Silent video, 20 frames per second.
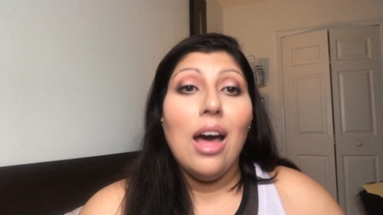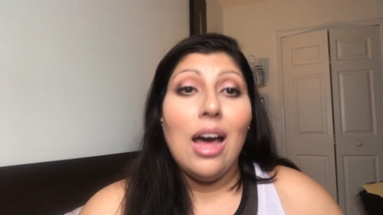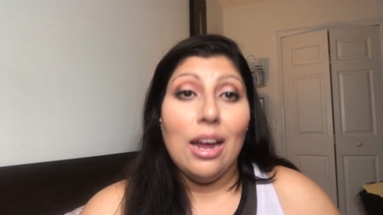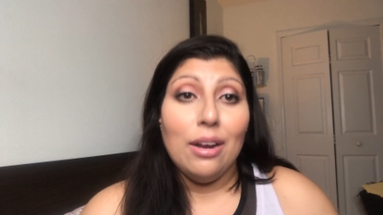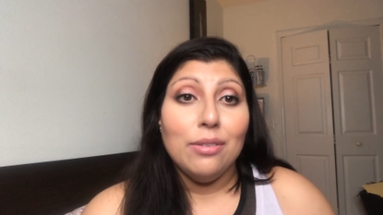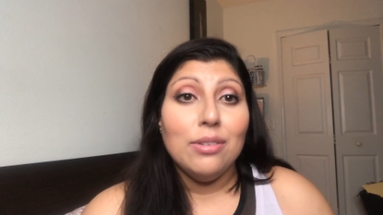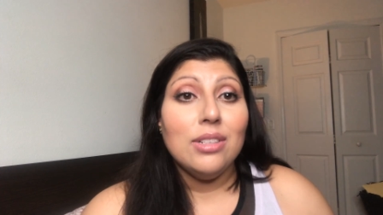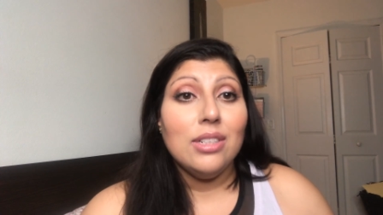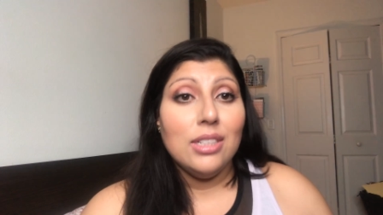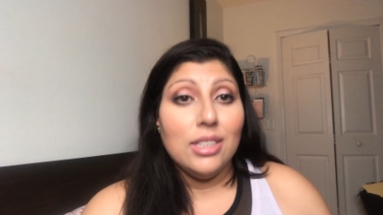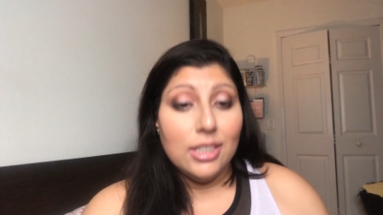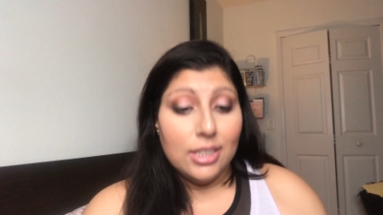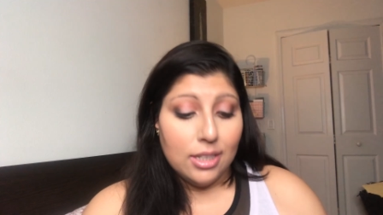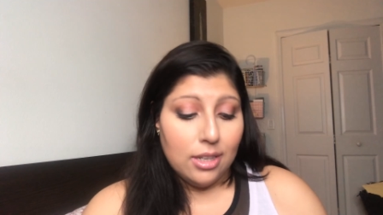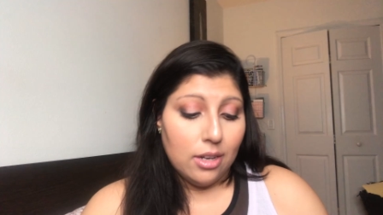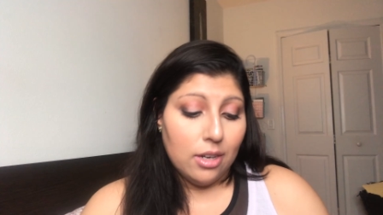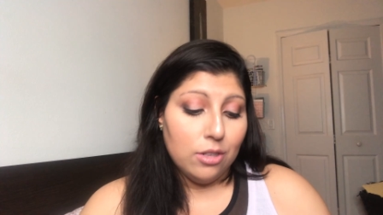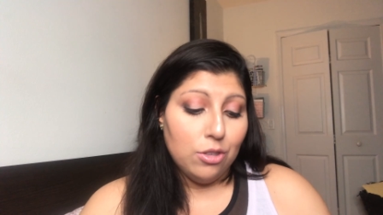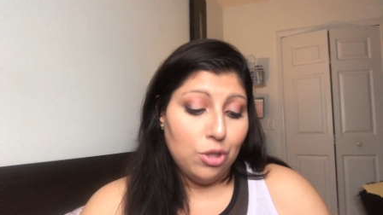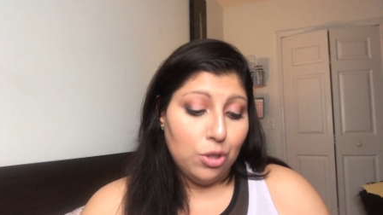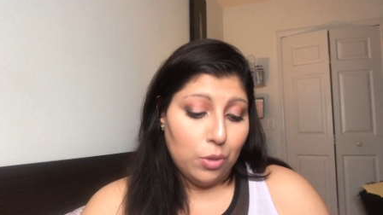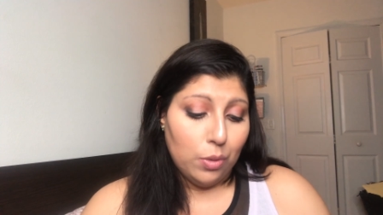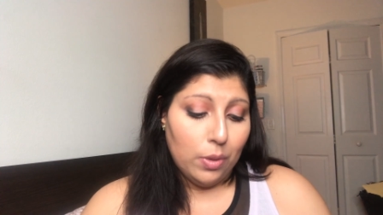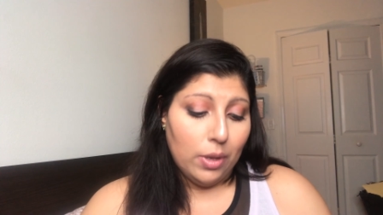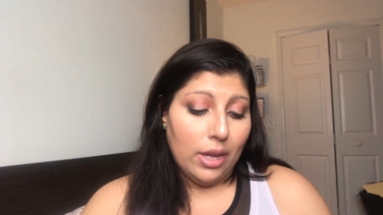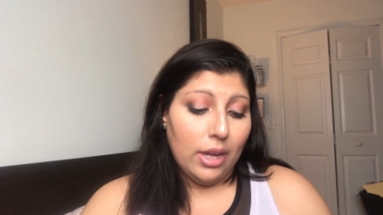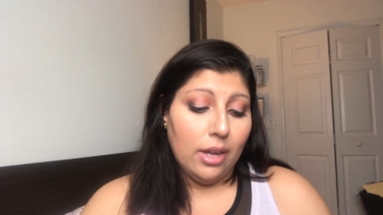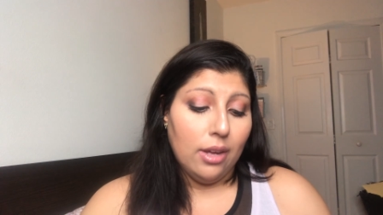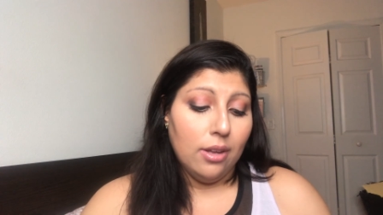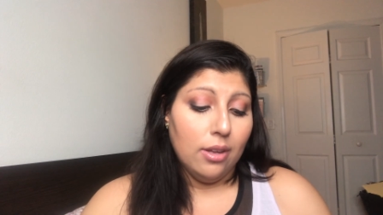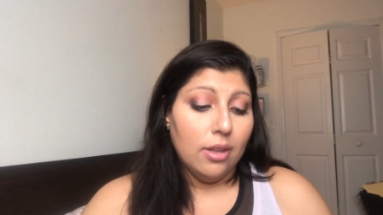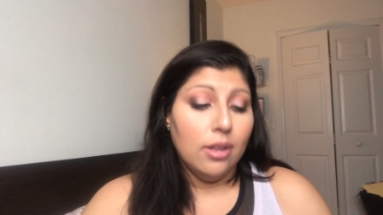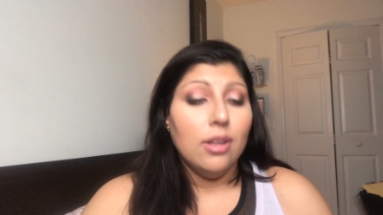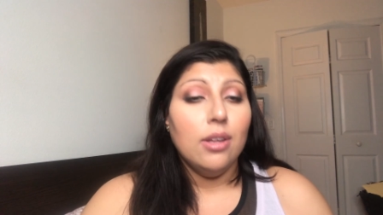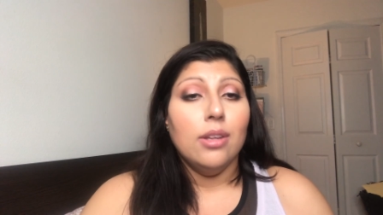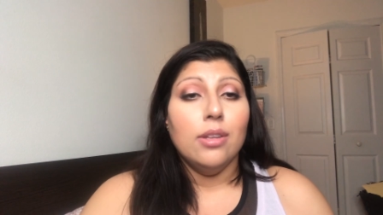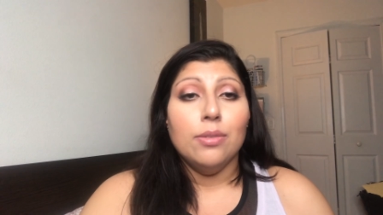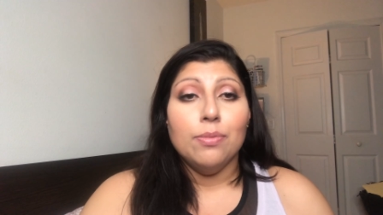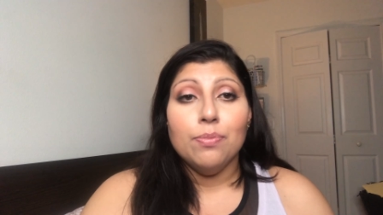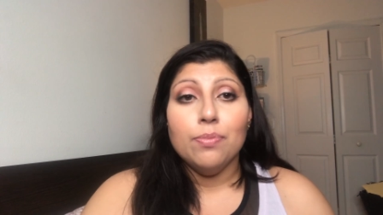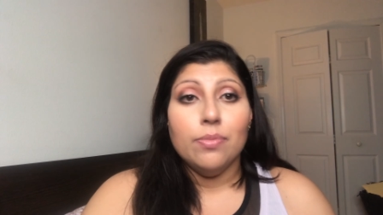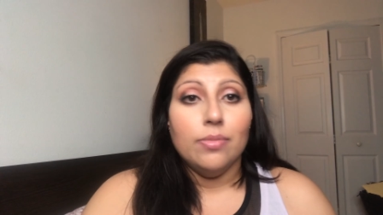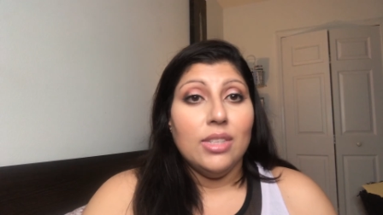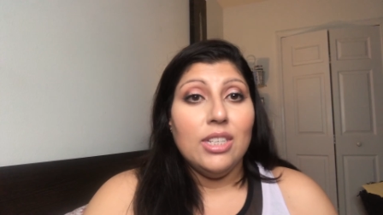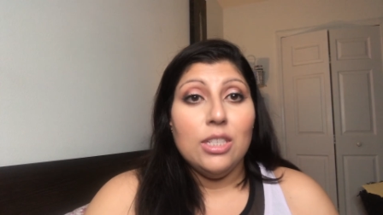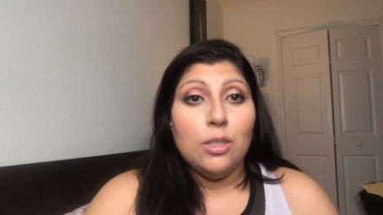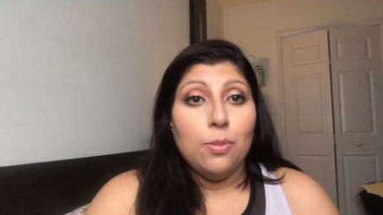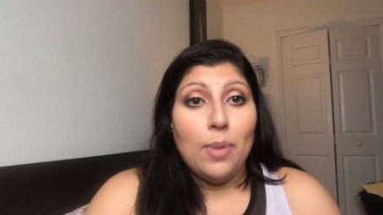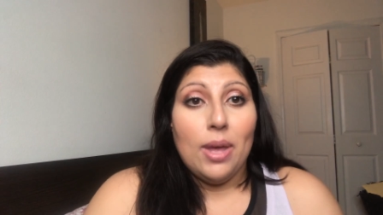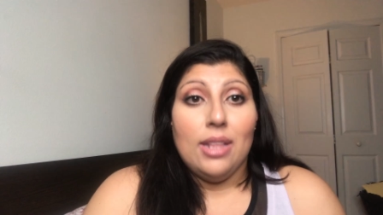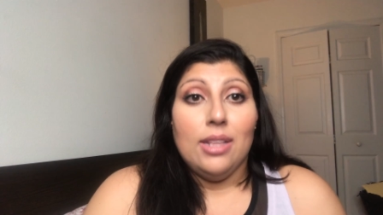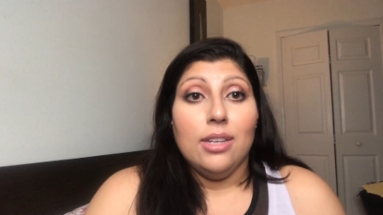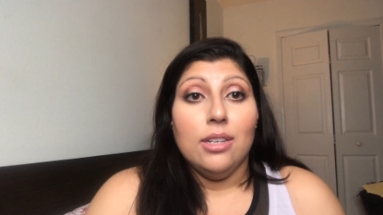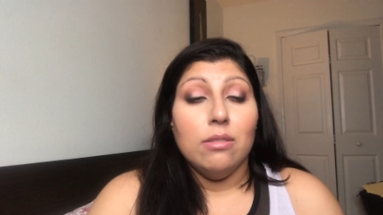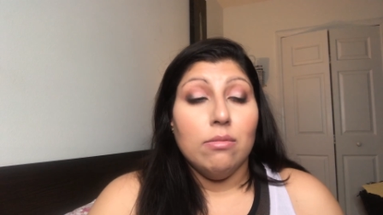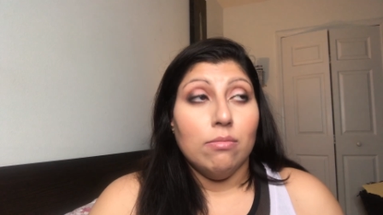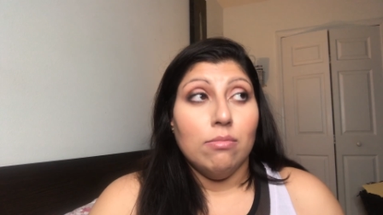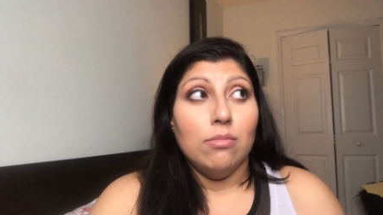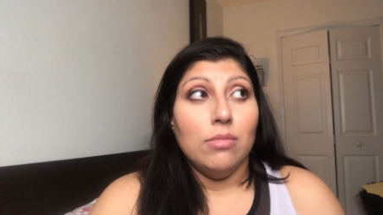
I really did enjoy this palette.